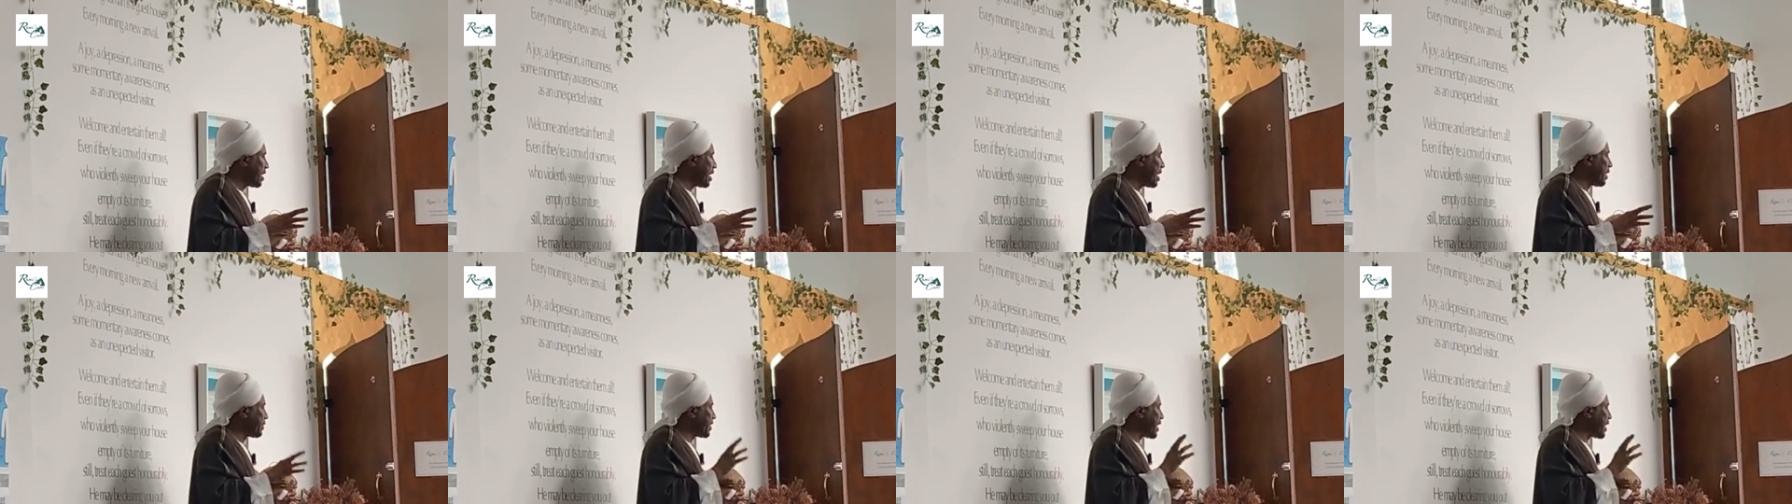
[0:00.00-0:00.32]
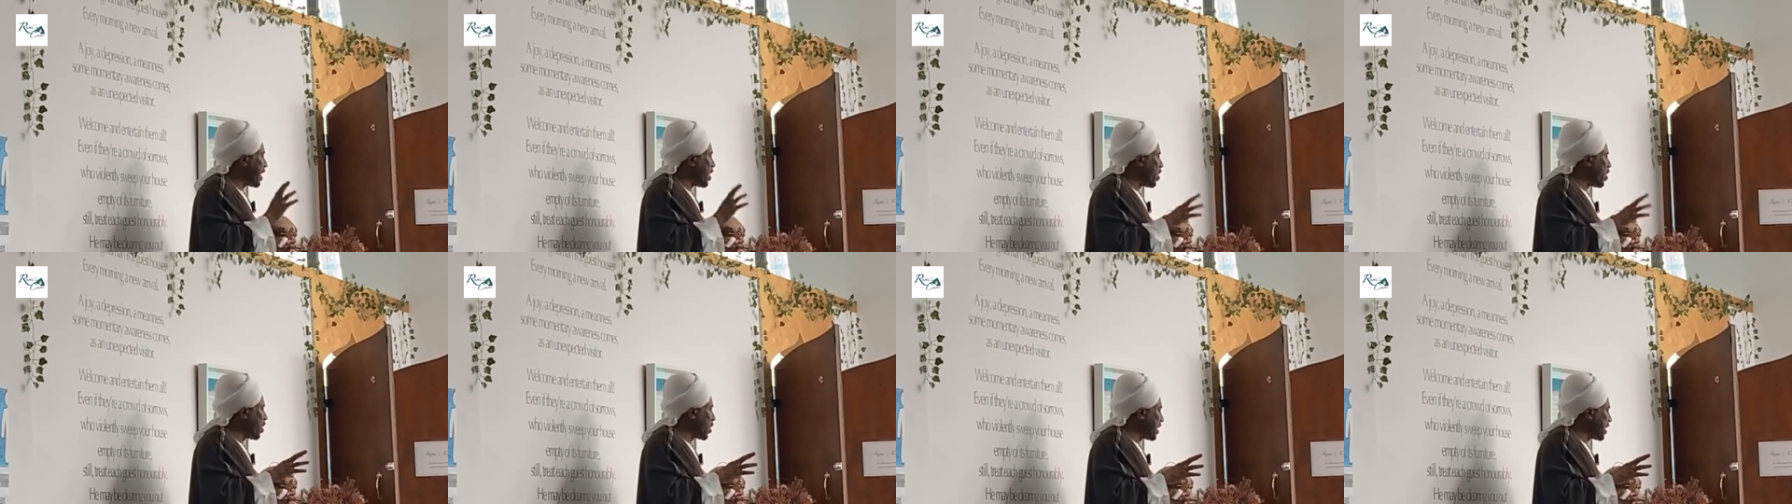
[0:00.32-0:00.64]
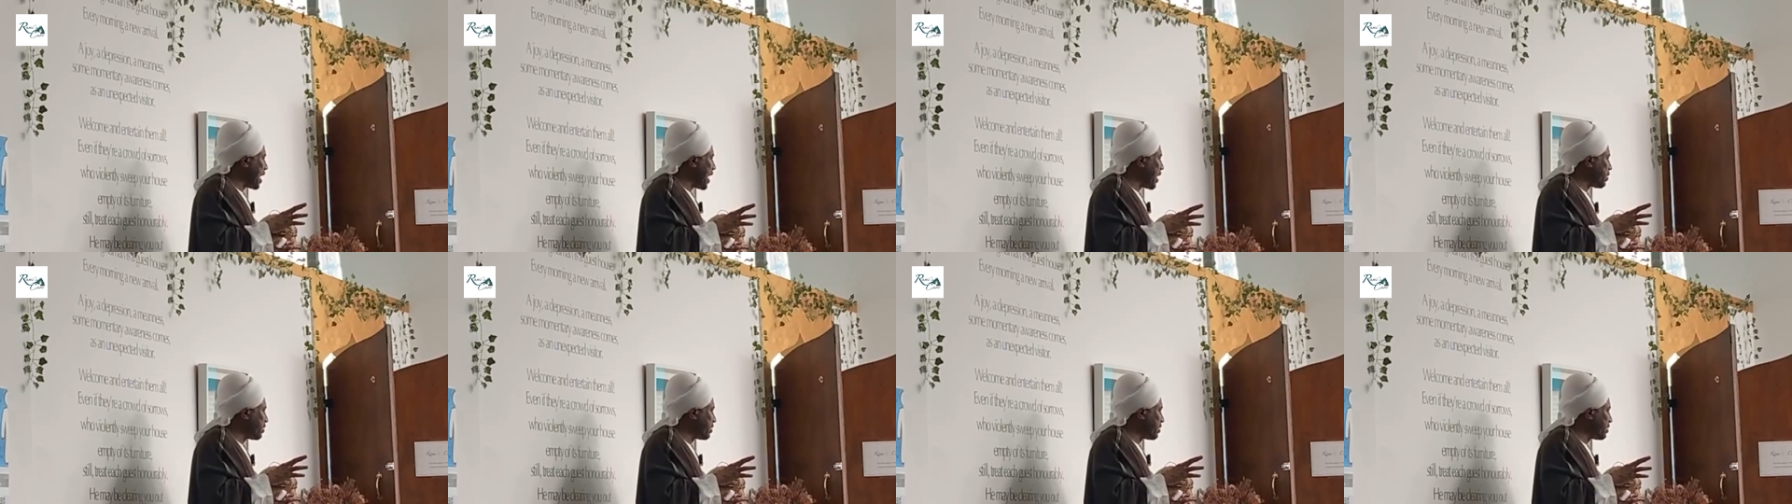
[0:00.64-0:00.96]
after a
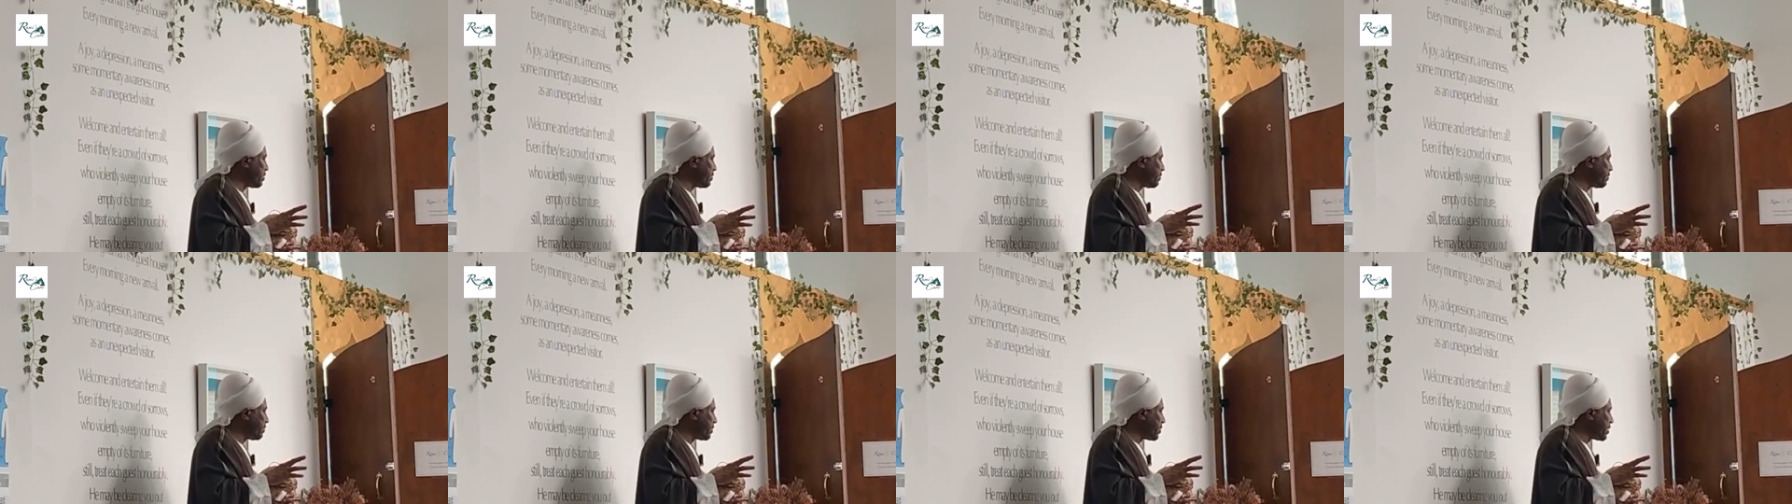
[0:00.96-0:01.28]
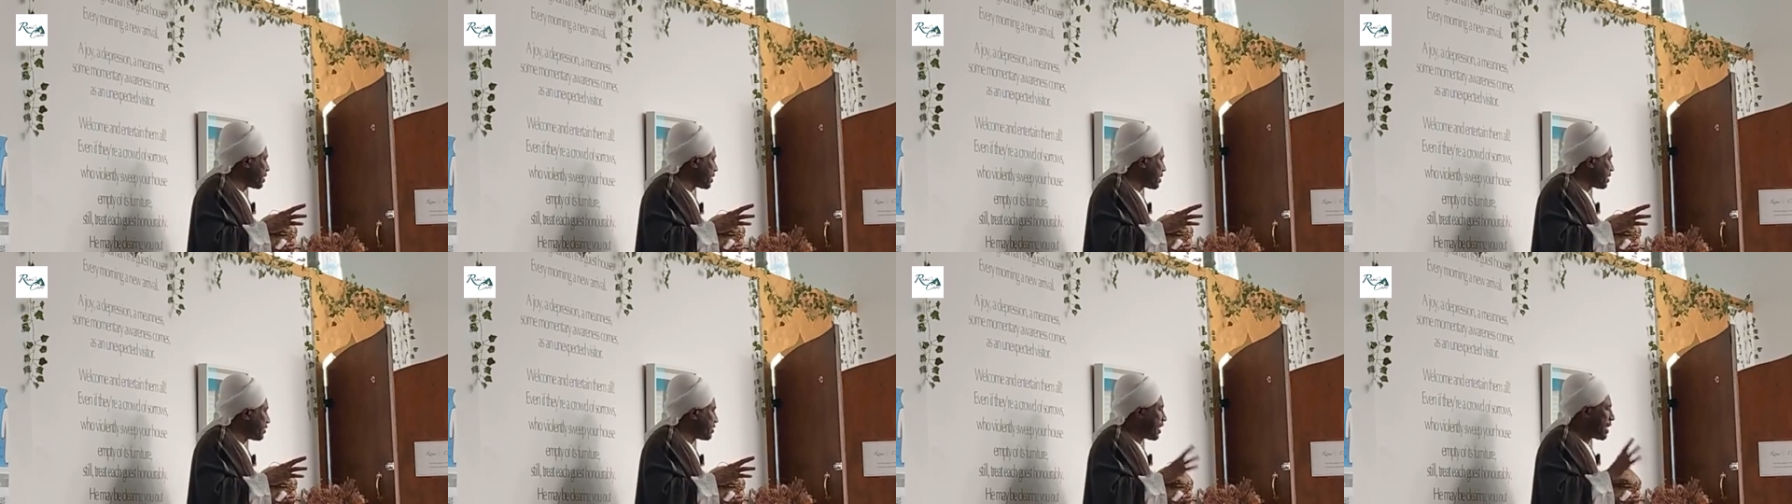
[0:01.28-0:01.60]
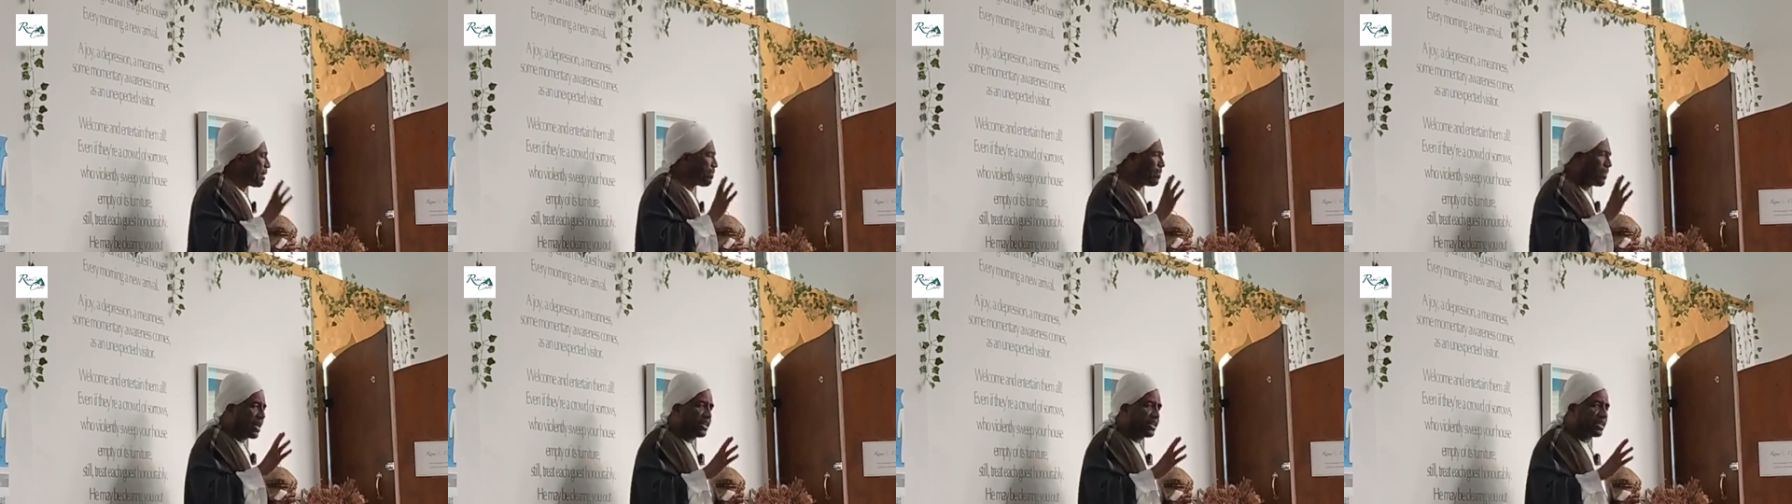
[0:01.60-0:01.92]
lockdown
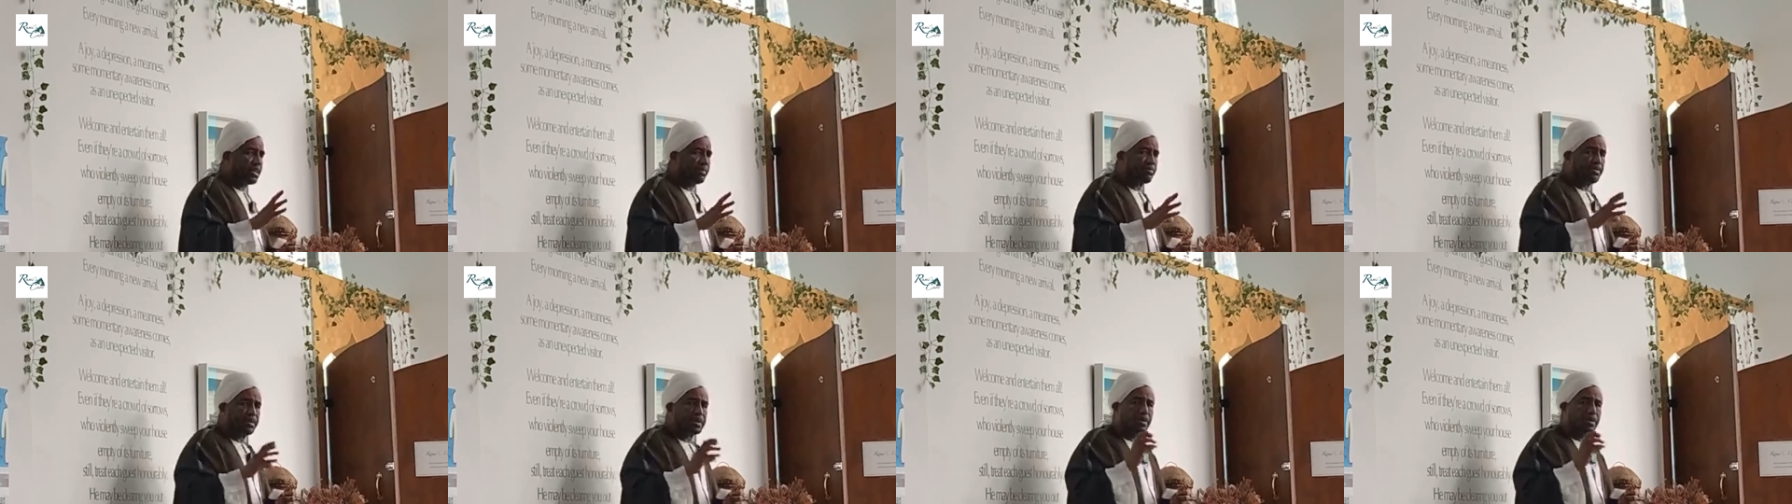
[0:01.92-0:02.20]
celebrating.